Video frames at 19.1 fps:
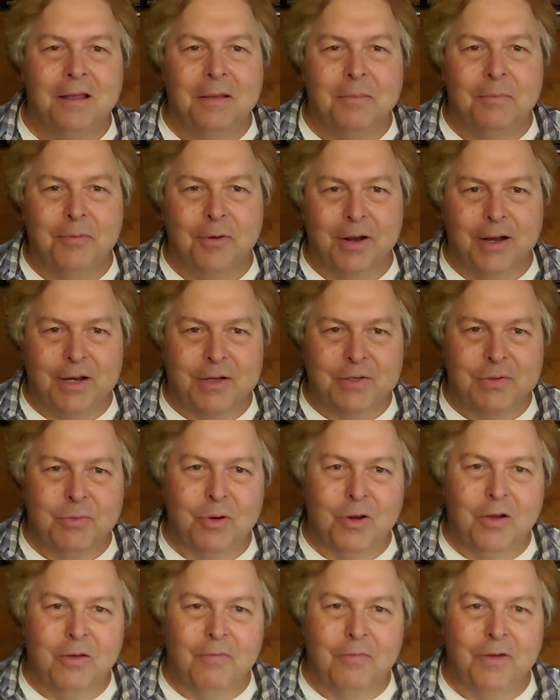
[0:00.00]
British
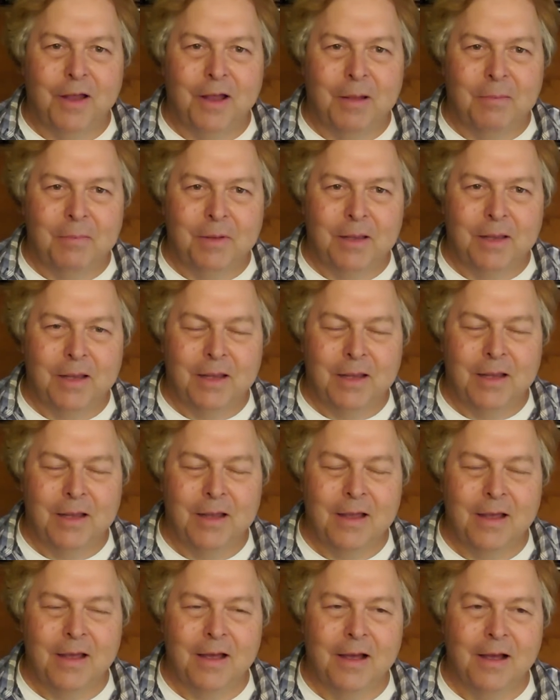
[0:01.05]
royal family,
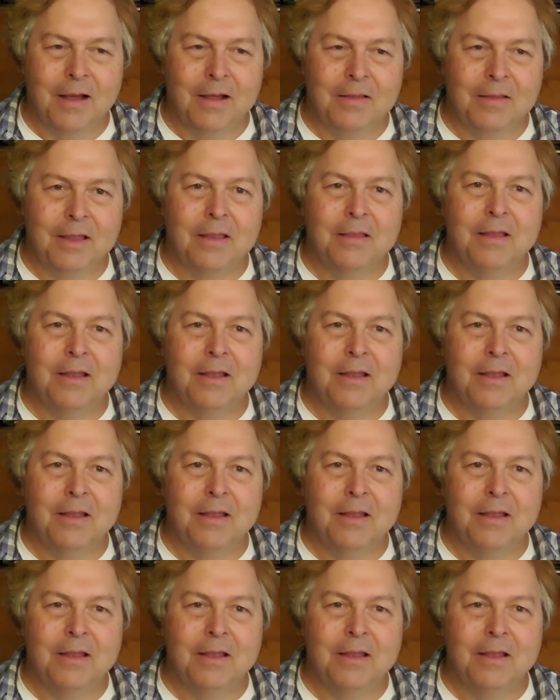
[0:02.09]
then